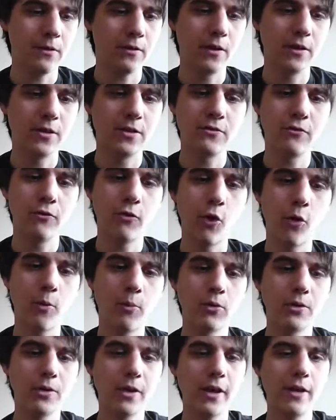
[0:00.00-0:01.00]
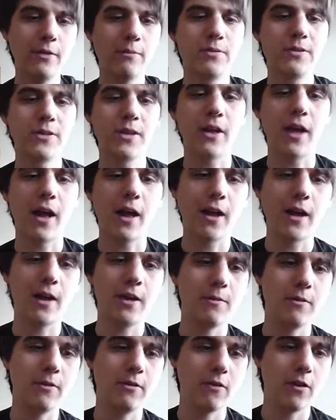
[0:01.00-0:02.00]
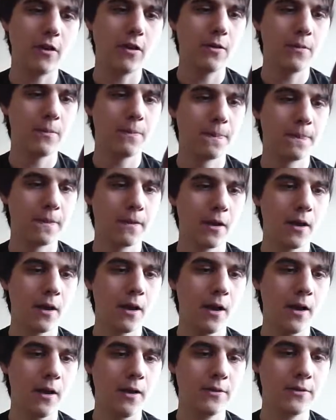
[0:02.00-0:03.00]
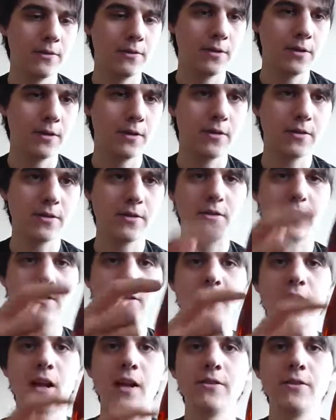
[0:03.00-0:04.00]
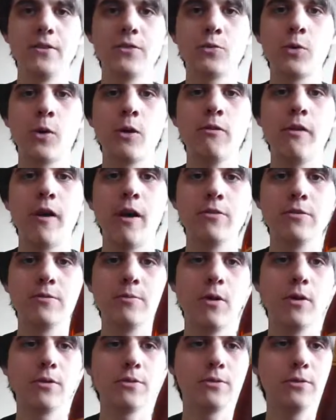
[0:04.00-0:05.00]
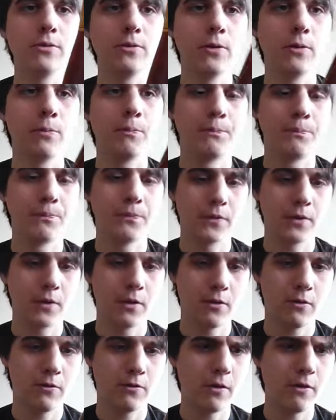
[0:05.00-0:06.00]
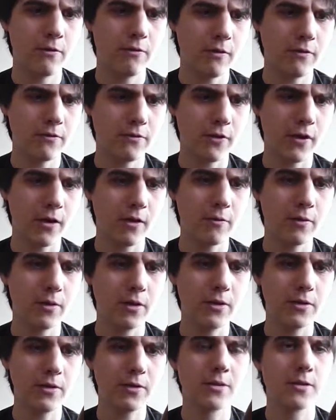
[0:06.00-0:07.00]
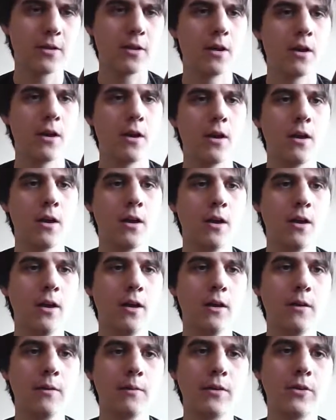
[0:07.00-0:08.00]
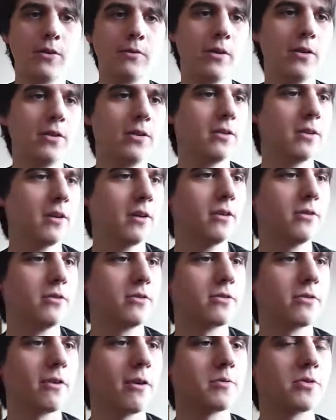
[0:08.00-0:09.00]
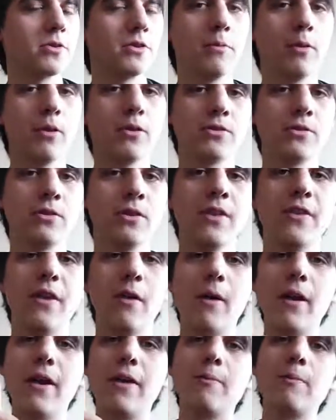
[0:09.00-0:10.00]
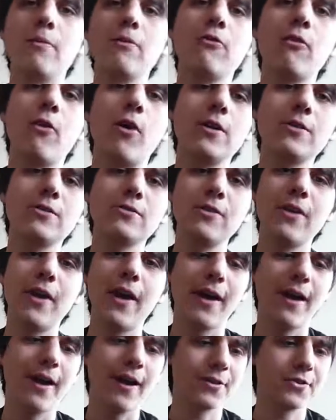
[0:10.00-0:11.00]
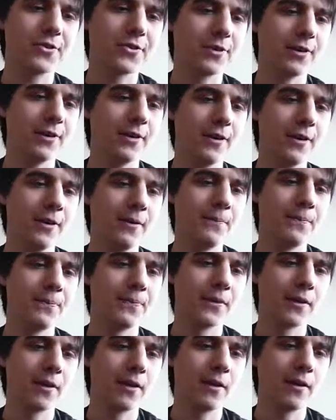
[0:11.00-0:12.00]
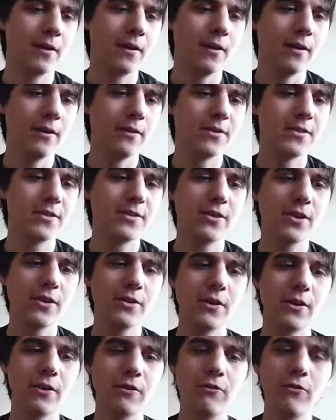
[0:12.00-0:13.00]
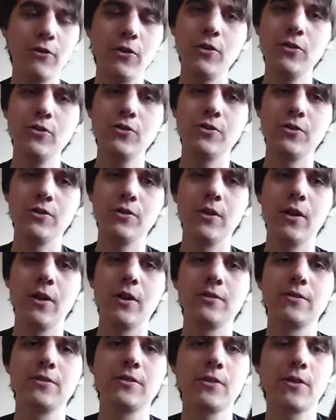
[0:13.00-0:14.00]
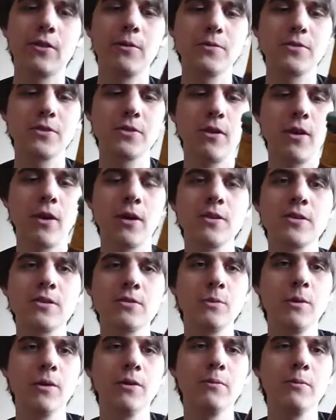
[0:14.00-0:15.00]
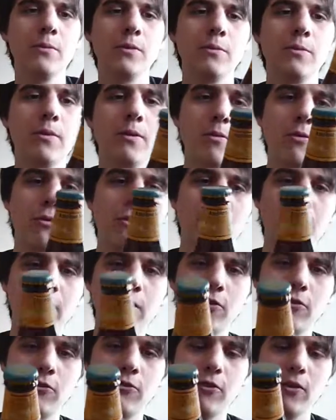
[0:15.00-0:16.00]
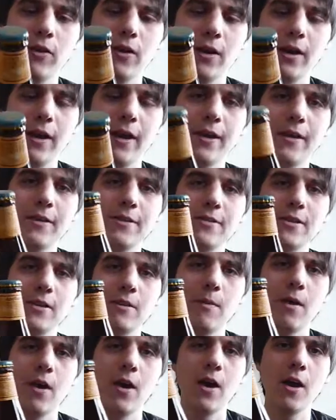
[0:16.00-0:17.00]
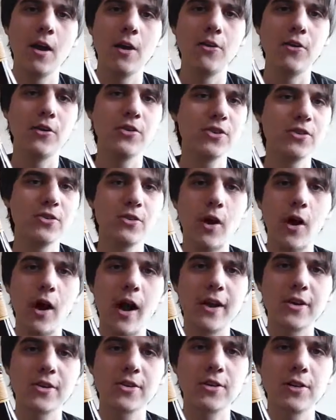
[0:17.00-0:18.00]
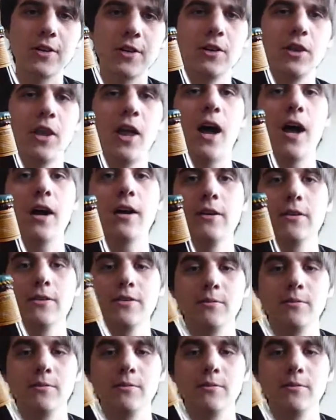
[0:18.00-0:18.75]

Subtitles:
It's 4.8% ABV, and this is a standard 12-ounce bottle, 355 mils. I'm going to read the description of the bottle. Now wait, before I do that, actually, there's a certain confusion that comes across when people think of Enka Steam. This is not actually a lager.